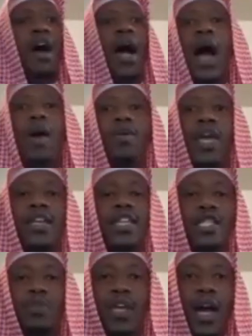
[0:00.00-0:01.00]
How can
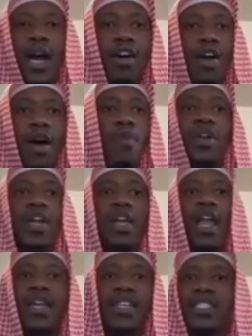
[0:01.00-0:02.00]
this be haram when
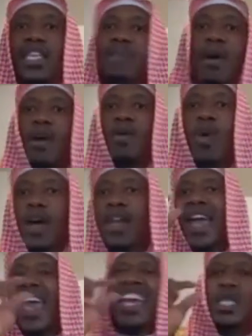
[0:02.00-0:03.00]
Allah didn't say
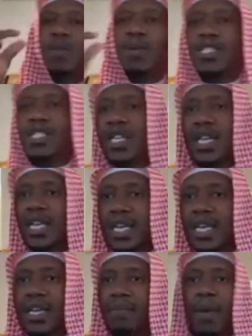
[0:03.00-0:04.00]
marijuana
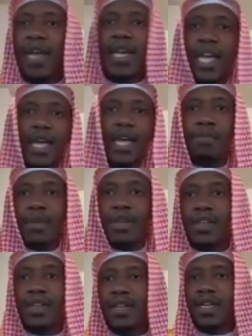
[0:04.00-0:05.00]
explicitly by name?
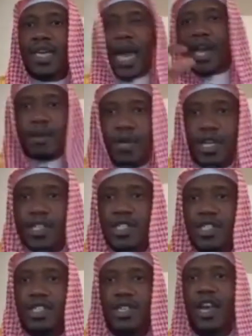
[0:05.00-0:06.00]

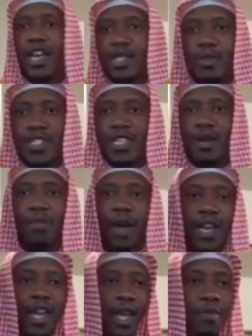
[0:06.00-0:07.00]
Cannabis explicitly by
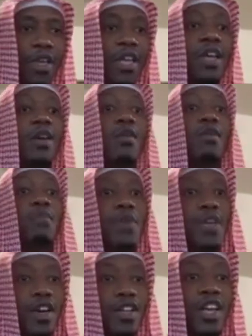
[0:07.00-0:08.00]
name?
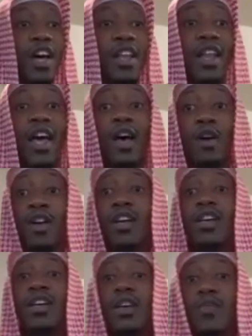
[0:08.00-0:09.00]
Because
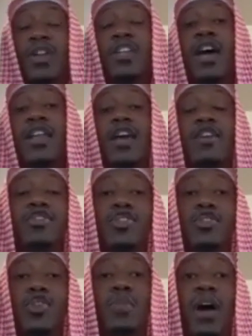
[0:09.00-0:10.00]
Allah, when Allah
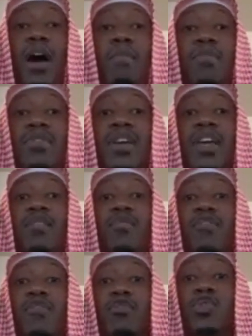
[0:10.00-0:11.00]
uses the term khamr, it
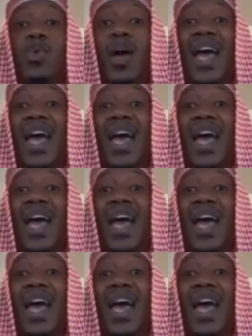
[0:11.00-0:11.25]
refers to